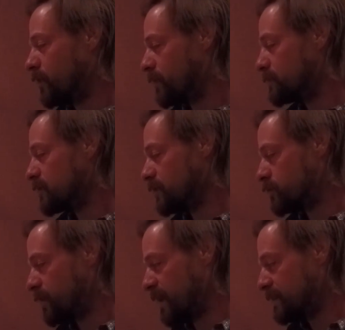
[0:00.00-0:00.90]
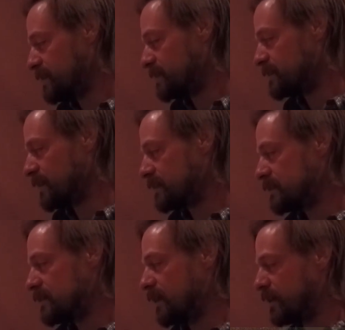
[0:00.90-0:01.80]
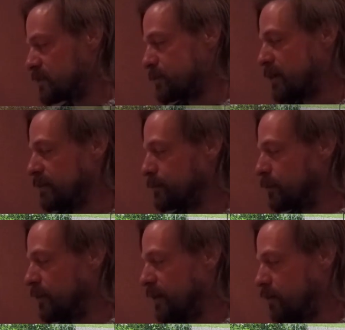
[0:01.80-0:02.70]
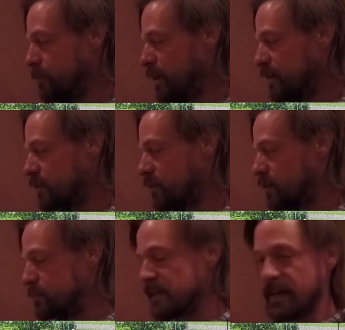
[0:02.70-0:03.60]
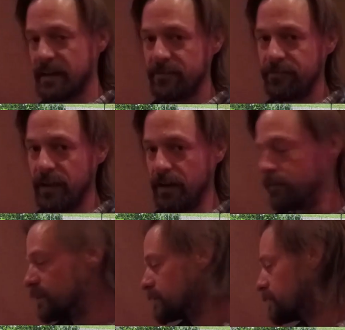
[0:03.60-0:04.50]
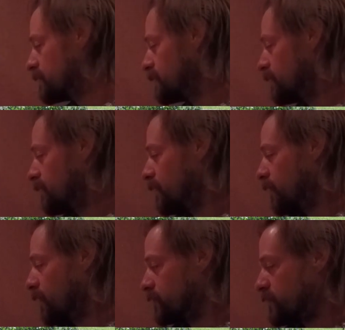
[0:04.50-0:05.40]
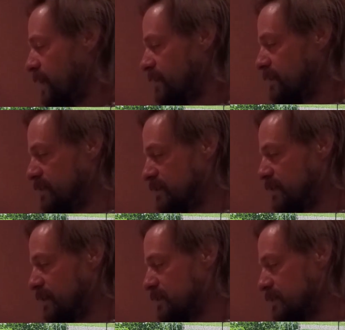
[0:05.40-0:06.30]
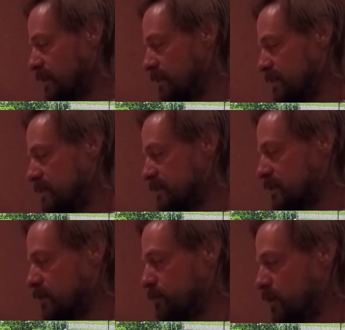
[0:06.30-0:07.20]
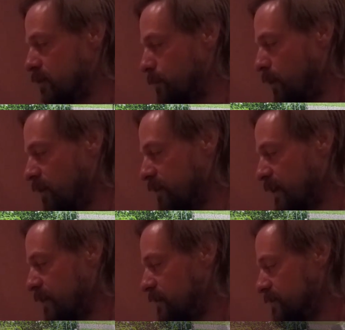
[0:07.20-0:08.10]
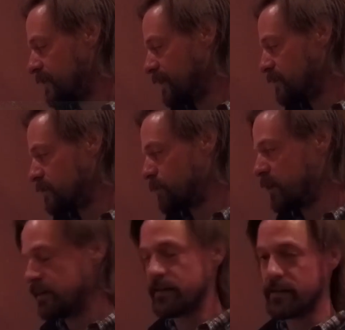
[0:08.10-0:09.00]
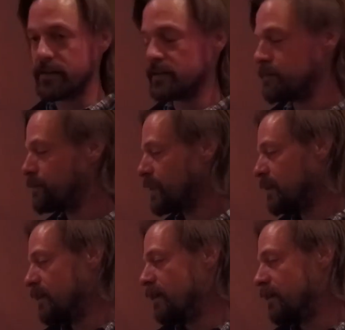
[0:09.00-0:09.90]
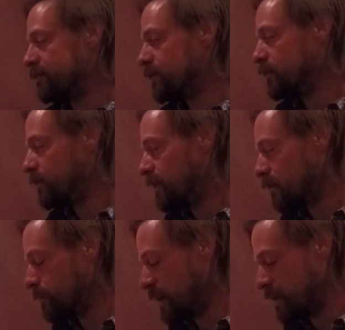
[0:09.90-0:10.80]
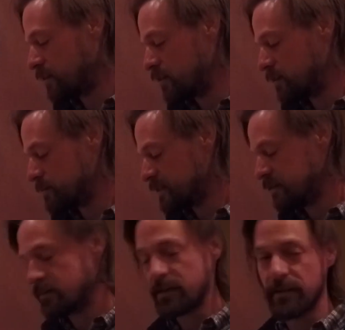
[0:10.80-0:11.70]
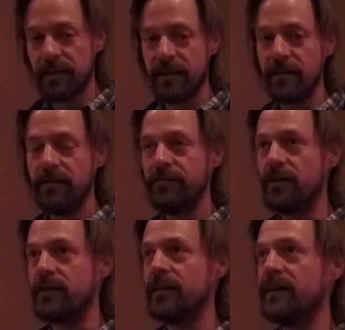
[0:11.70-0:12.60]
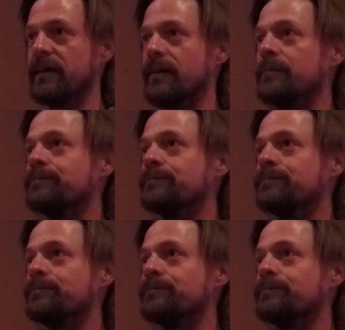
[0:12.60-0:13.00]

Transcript: herbs attract insects. I should probably put aromatic herbs and flowers attract insects, and this is going to be your pollinators and your predators. A few aromatic herbs that you can think of are like